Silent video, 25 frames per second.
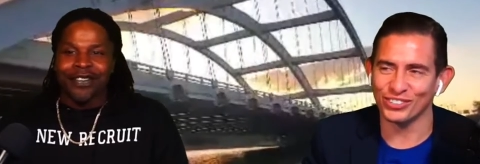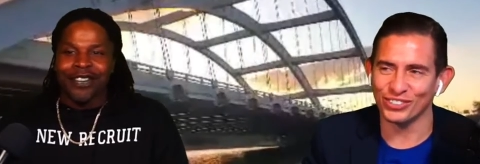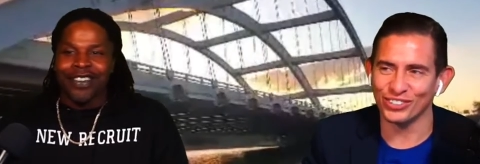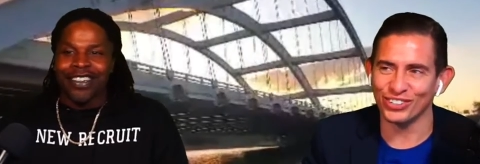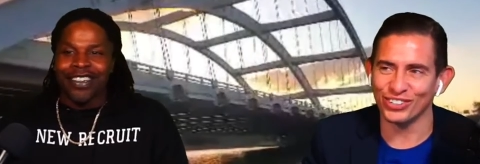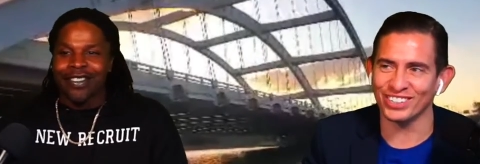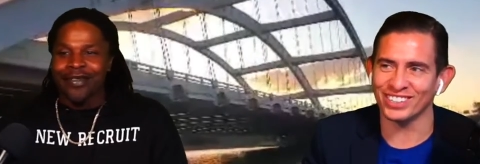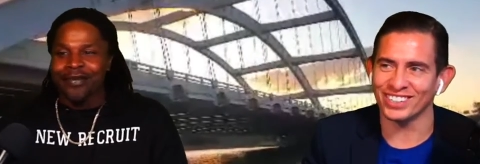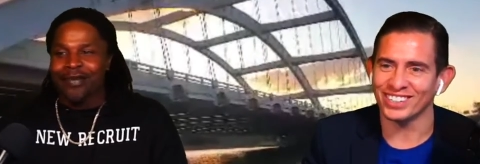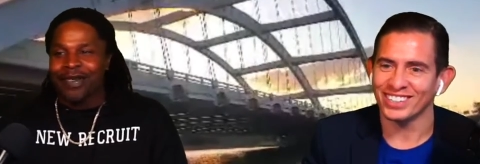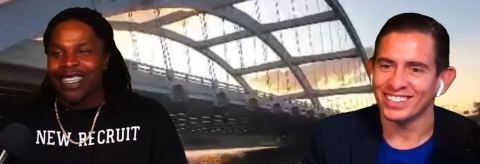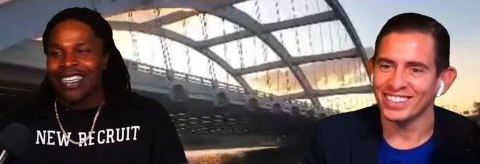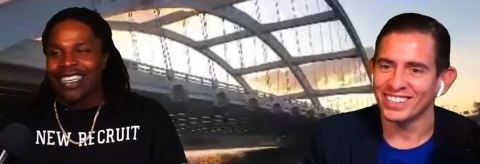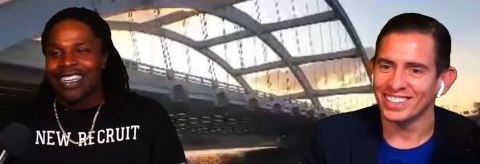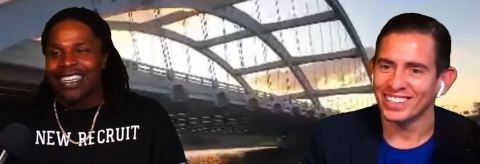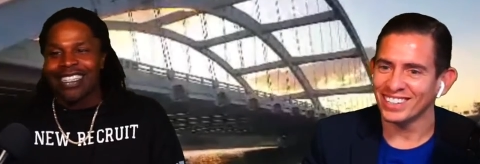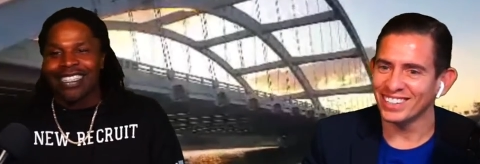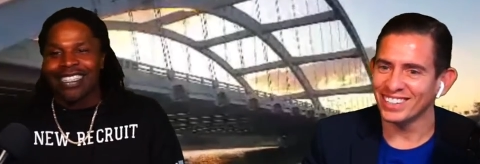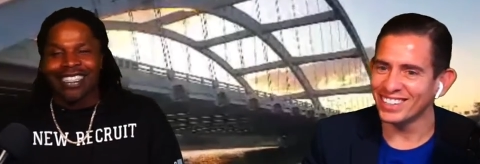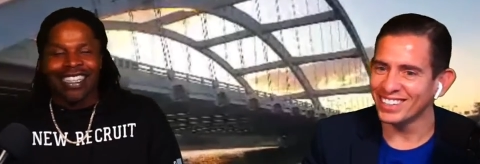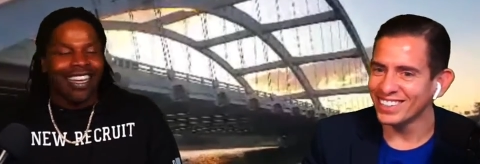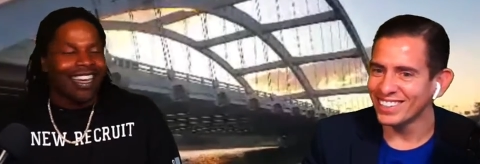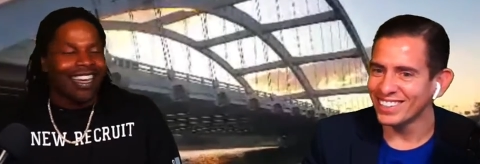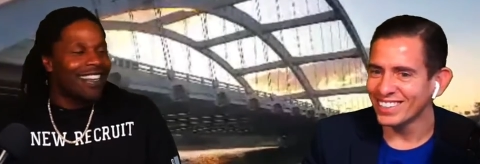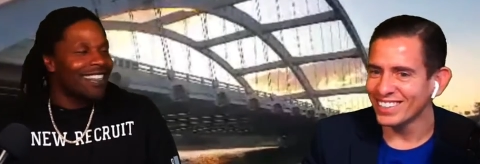Speaker 1: it was true. one of them
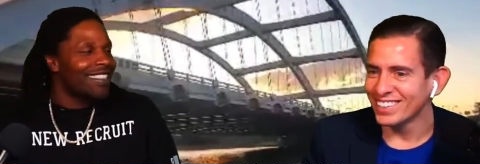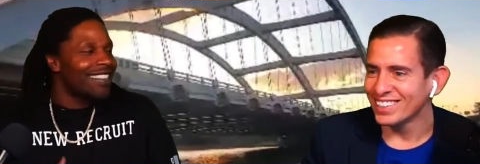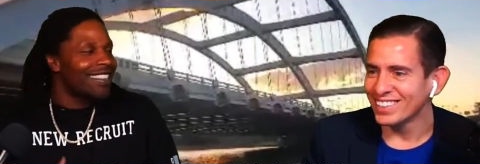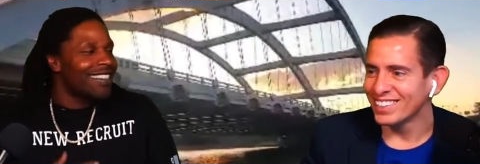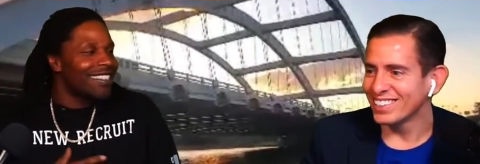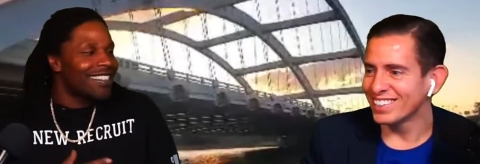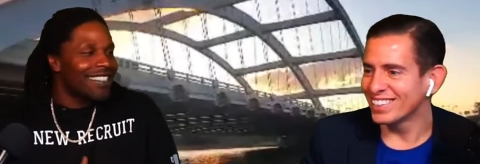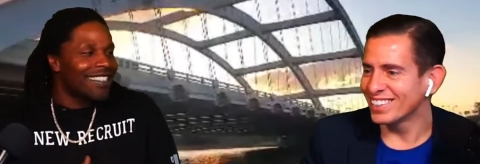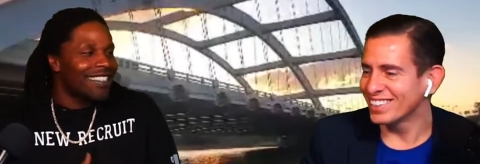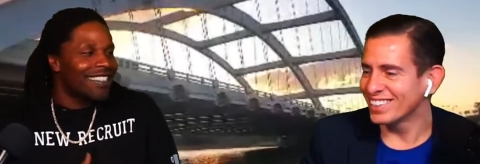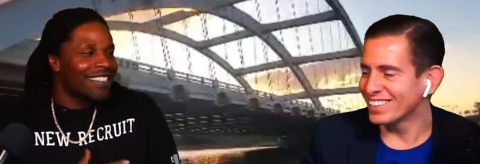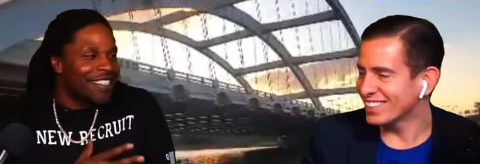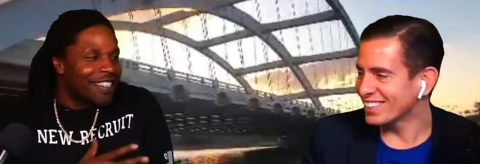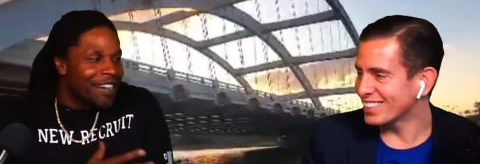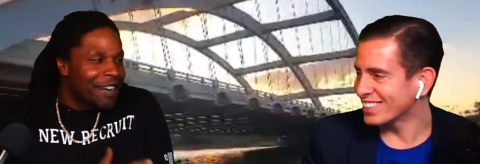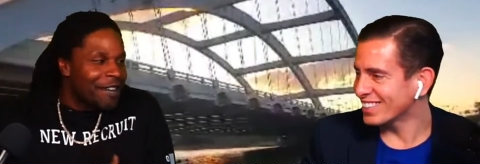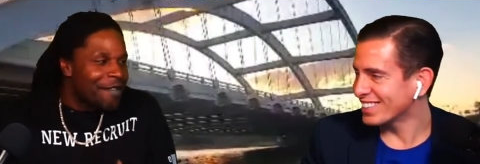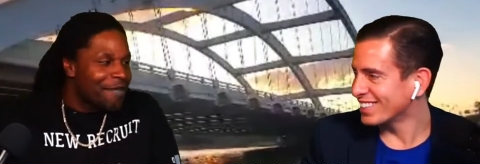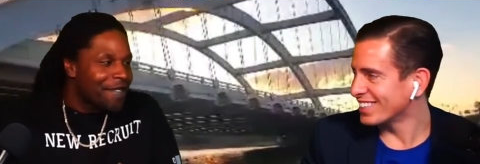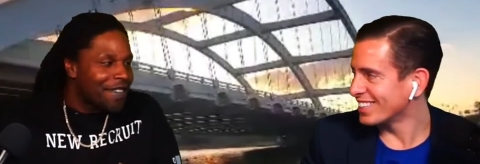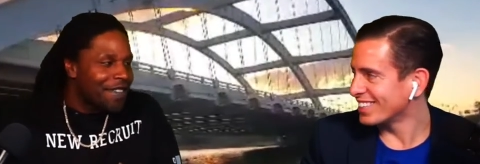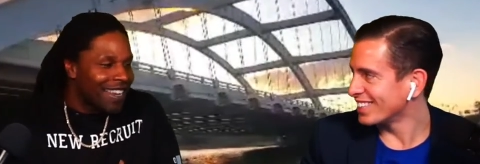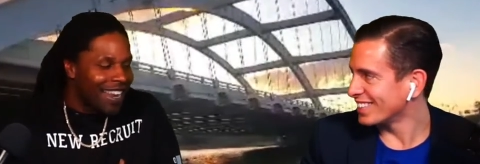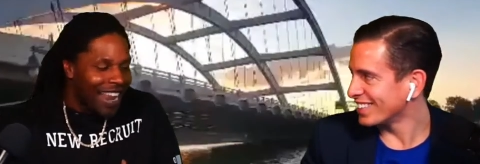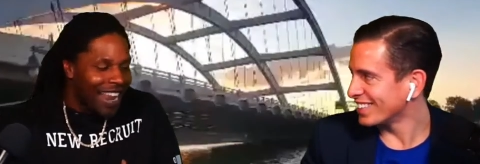things like this is
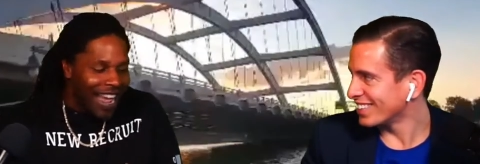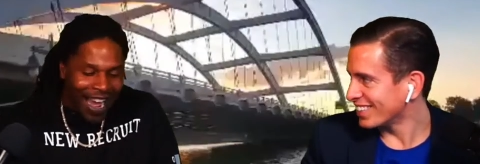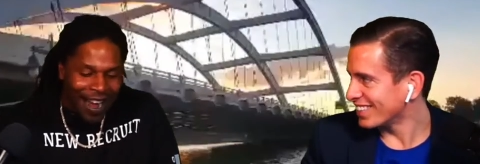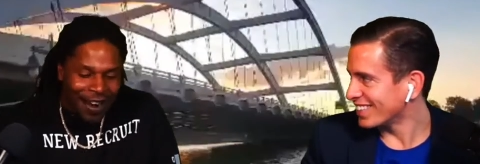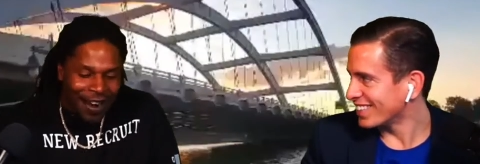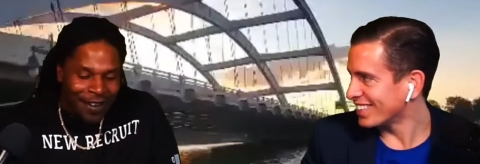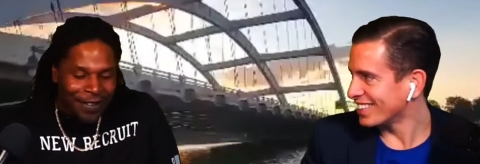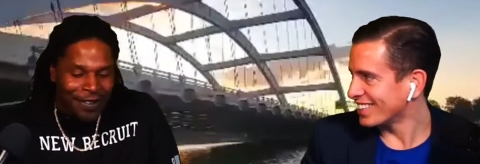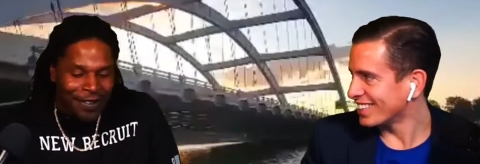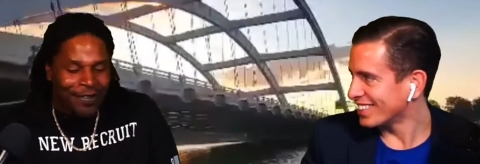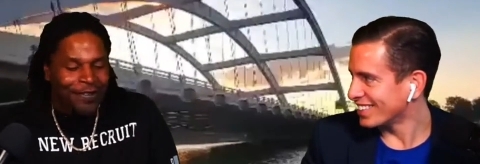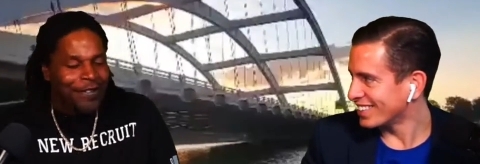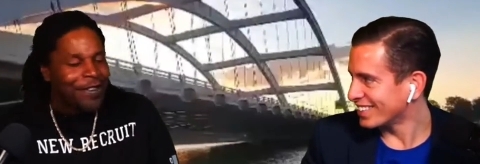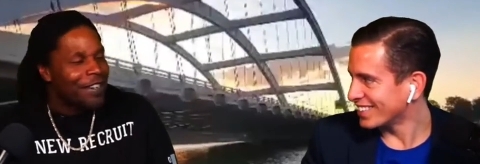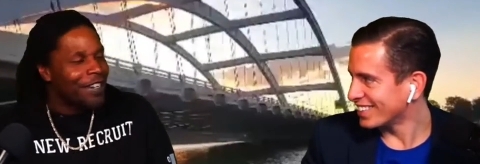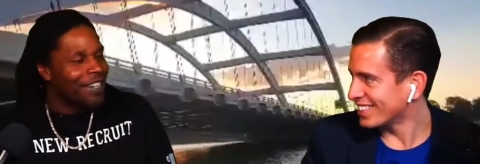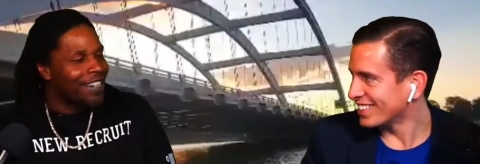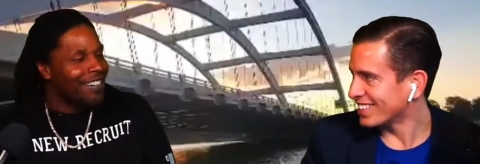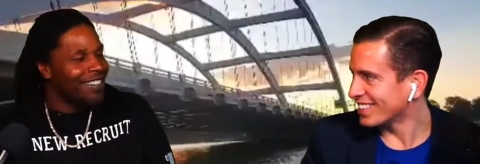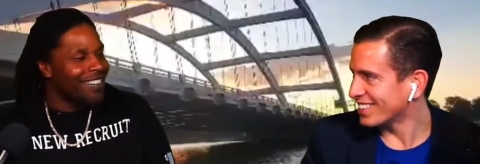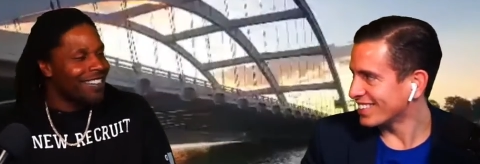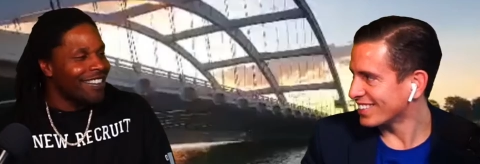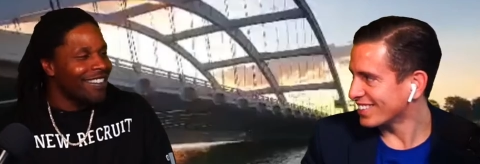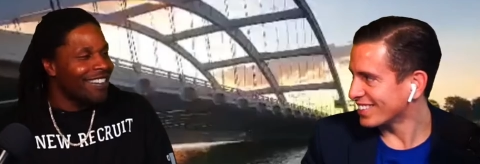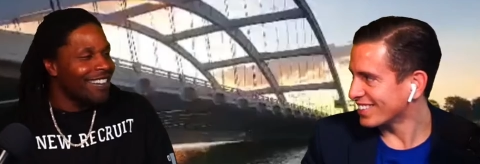something I was
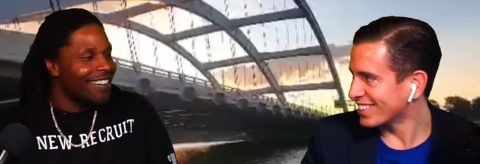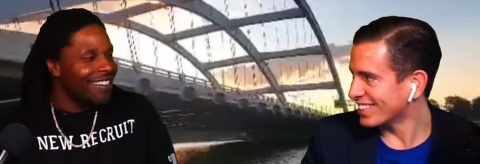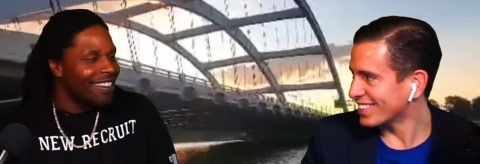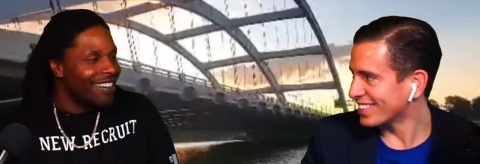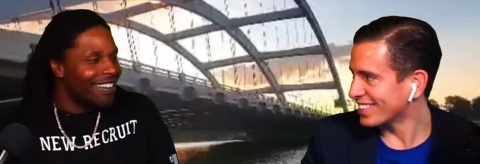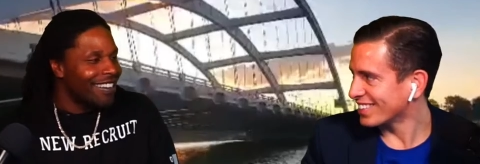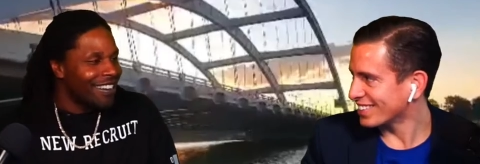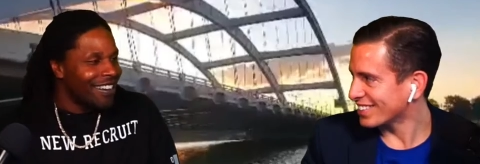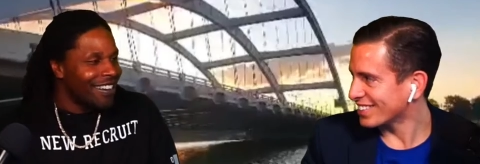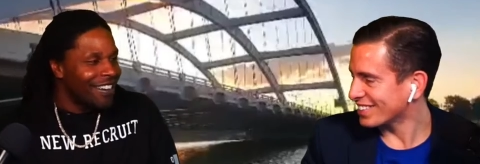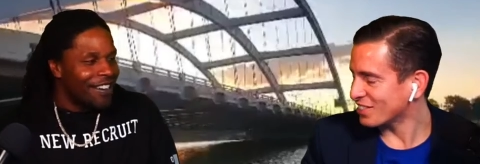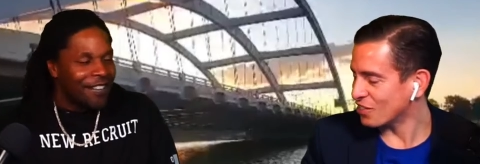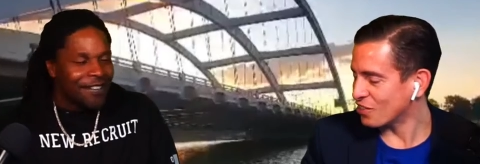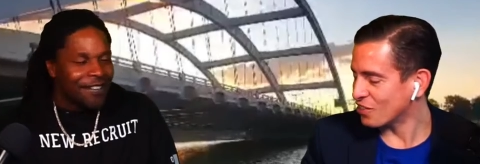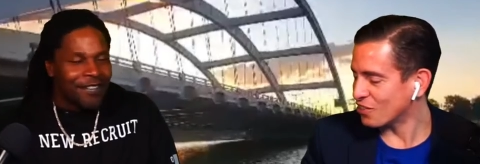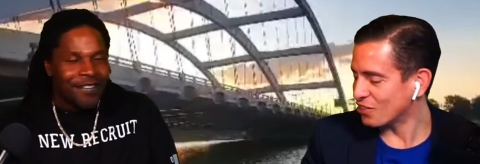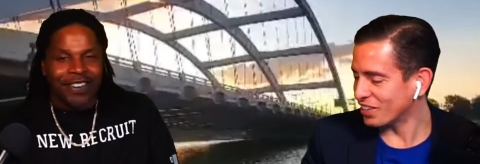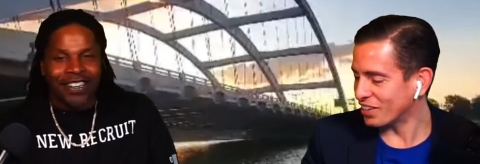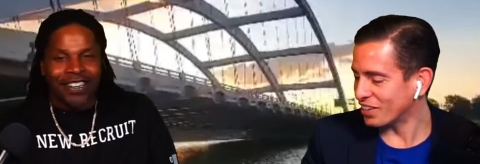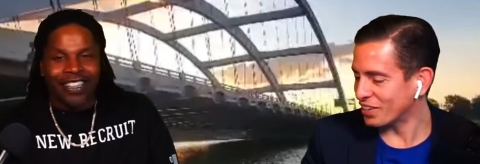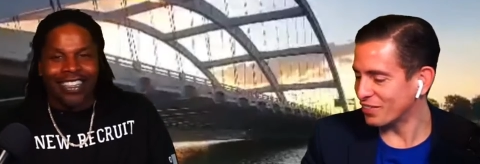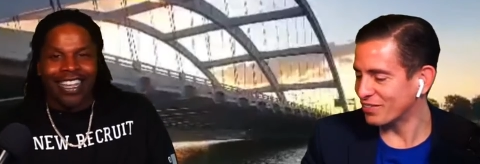working on for